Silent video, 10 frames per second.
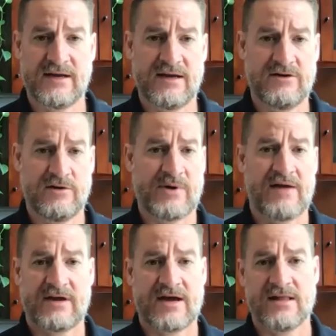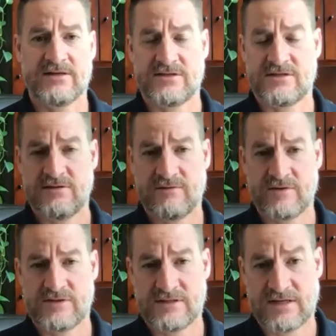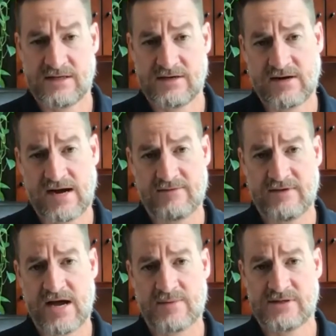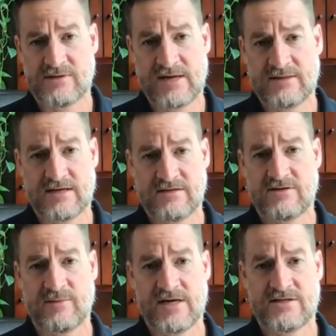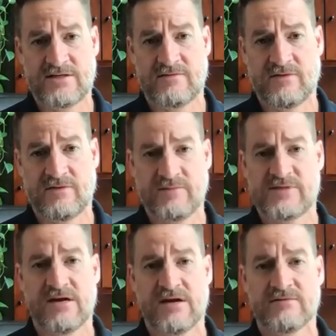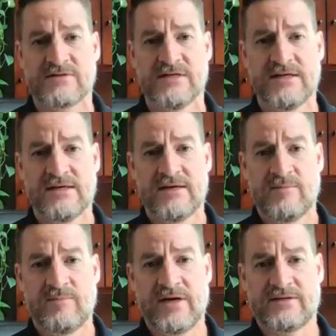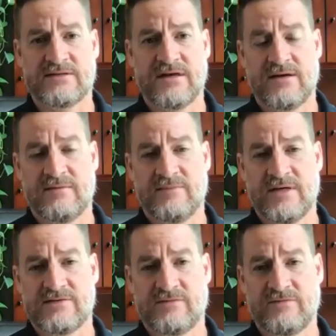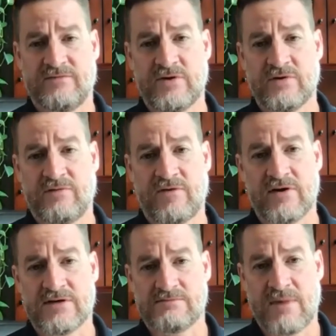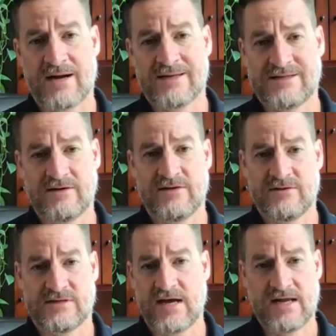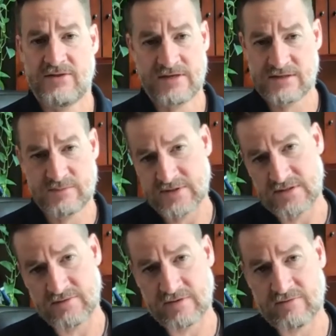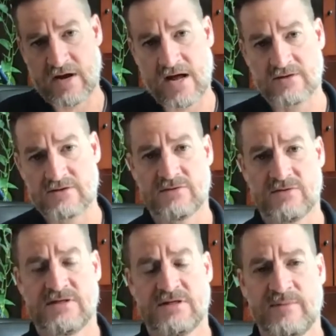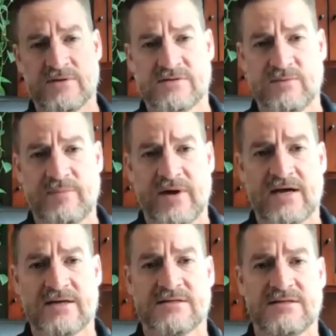Your private colleges and universities, I think, are going to have the option to make that determination for themselves. But as far as monetary, there's not anything specific for college students in the bills that we pass.